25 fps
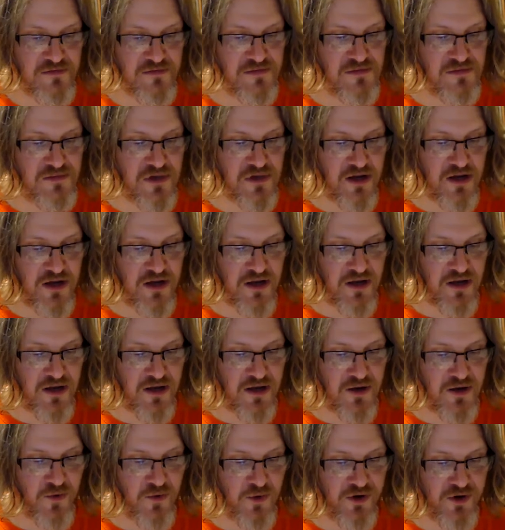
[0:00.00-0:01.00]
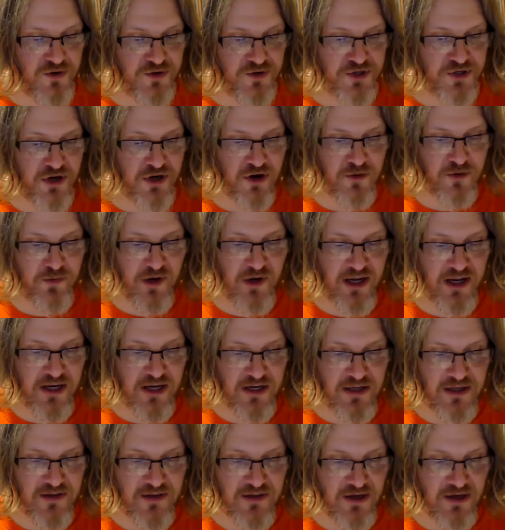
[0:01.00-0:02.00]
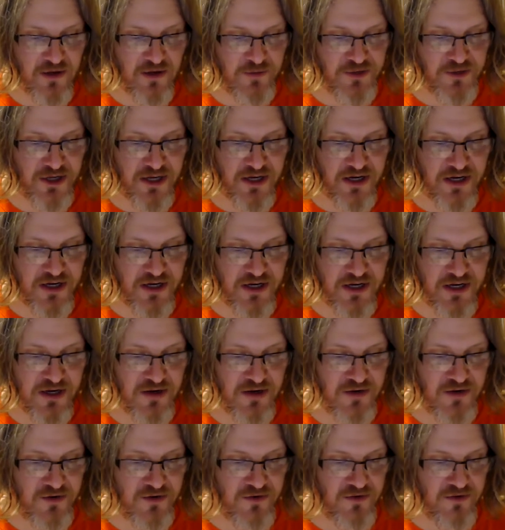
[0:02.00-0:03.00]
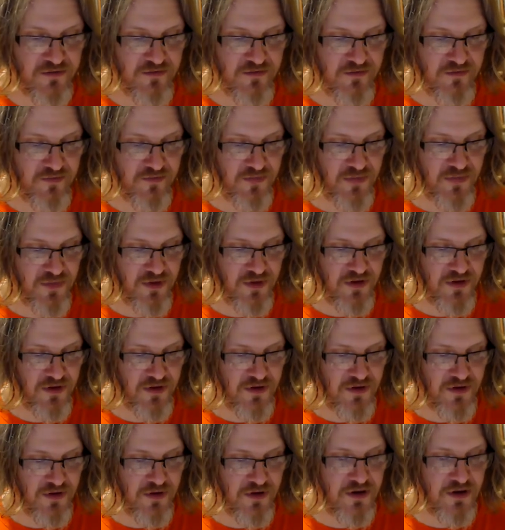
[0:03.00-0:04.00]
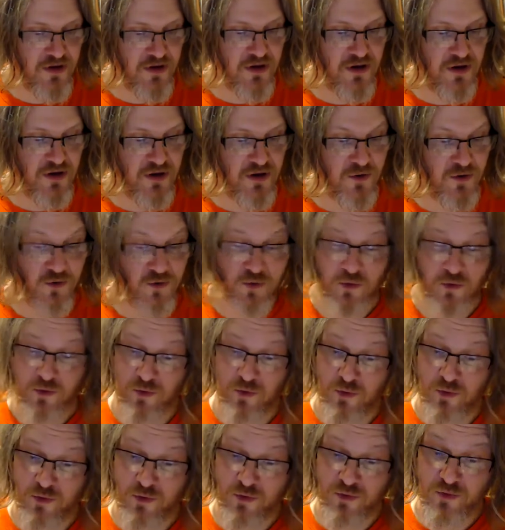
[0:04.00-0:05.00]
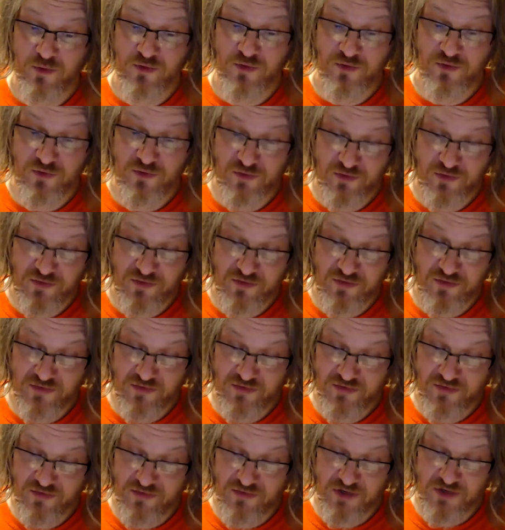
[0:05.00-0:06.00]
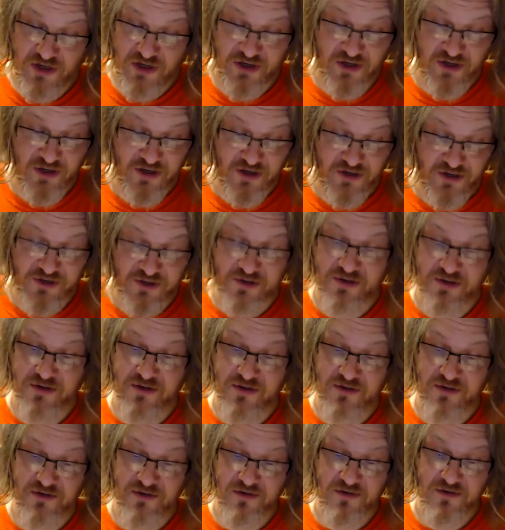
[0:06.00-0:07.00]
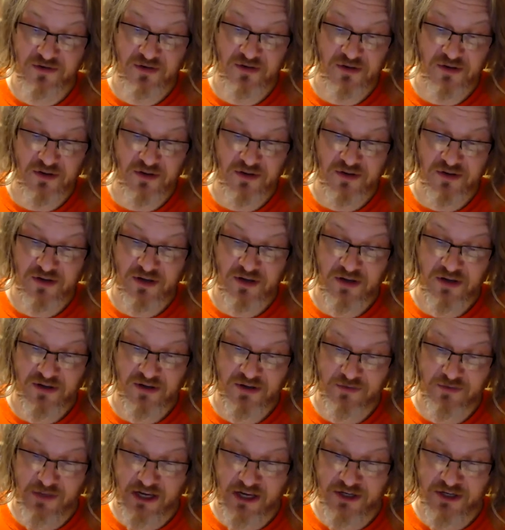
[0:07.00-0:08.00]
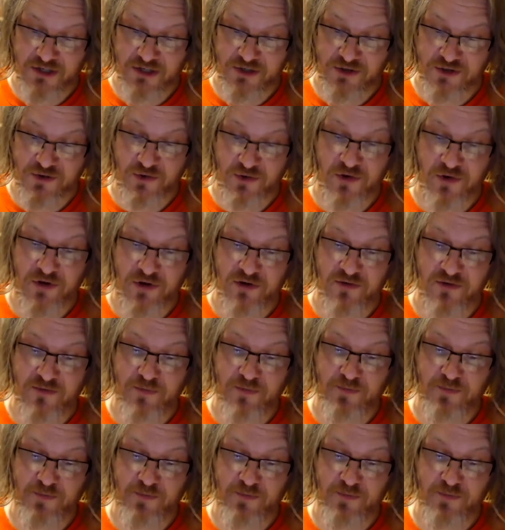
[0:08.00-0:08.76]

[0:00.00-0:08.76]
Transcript: Winter's Dark Bite in the upside down. Ooh, nice. That's a magic sword.